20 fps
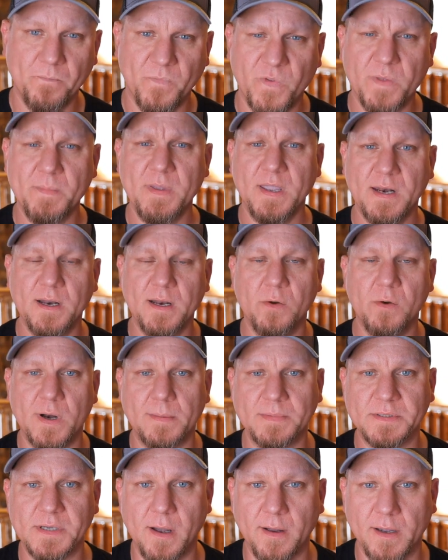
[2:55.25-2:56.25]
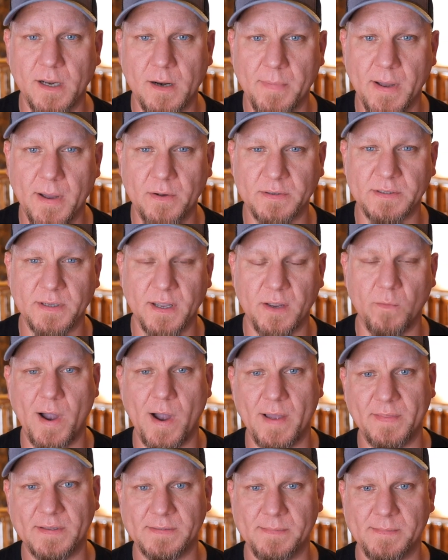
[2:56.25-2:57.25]
So let me get into what I'm talking about and
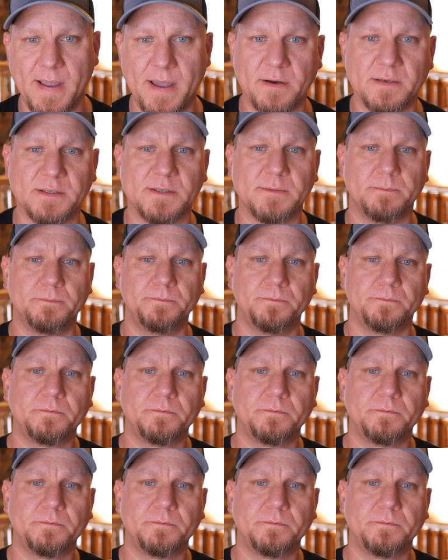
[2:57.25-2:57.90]
why this matters.